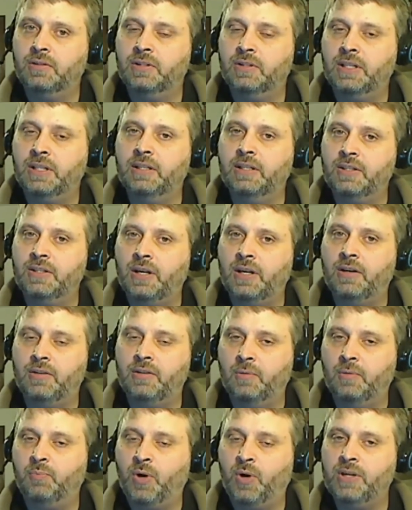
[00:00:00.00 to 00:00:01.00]
dignitary,
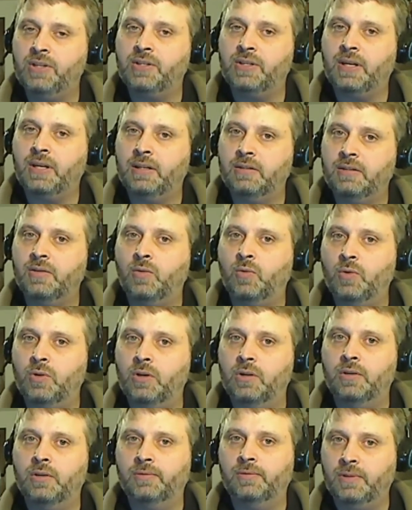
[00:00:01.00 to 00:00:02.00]
the president
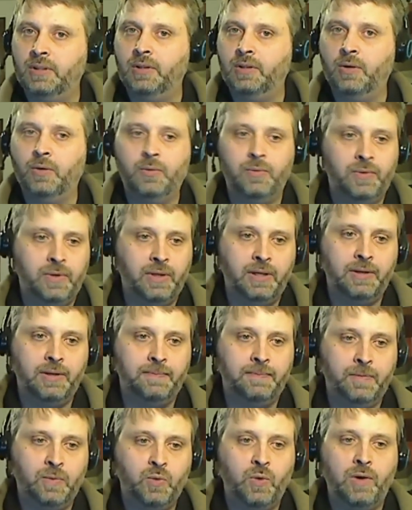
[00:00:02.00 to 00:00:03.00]
or, you know,
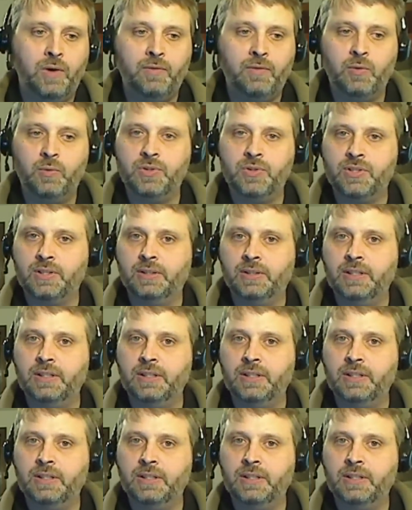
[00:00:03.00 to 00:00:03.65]
whoever was the